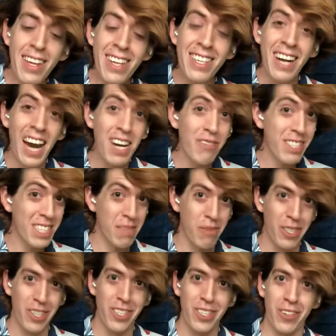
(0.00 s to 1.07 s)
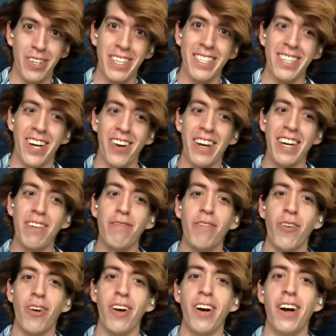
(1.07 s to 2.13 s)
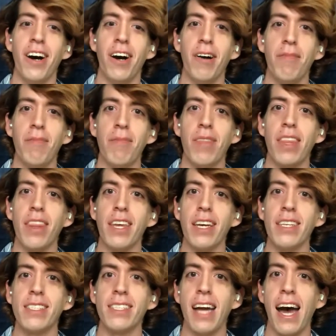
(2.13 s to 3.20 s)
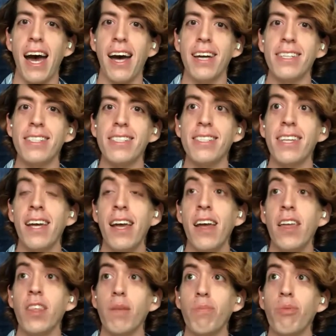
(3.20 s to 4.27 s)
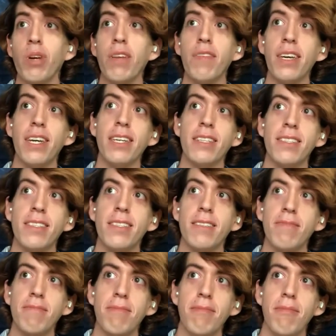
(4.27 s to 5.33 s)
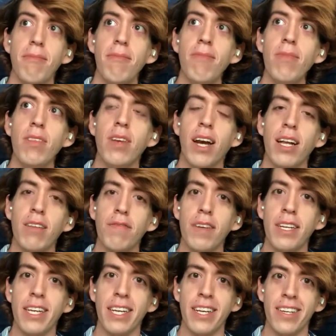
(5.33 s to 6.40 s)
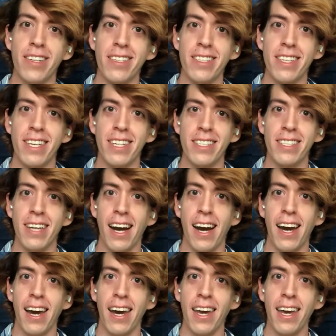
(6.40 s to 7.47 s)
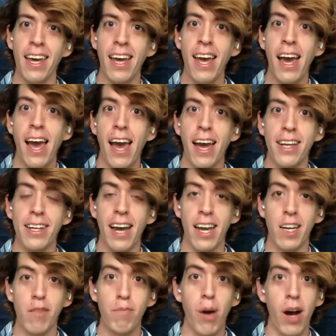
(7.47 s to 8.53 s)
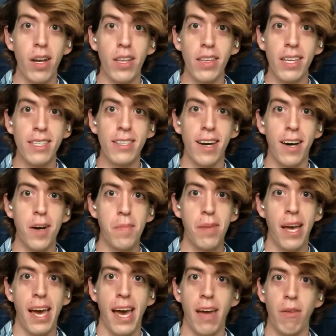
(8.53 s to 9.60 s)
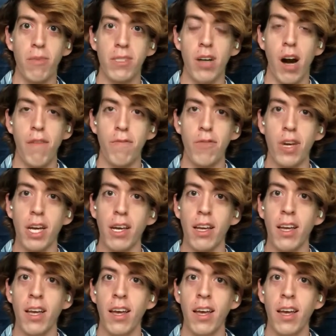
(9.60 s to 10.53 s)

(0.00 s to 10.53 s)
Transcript: kind of a similar story, for this as the previous elephant ears. Is I had kind of potted these up and was offering,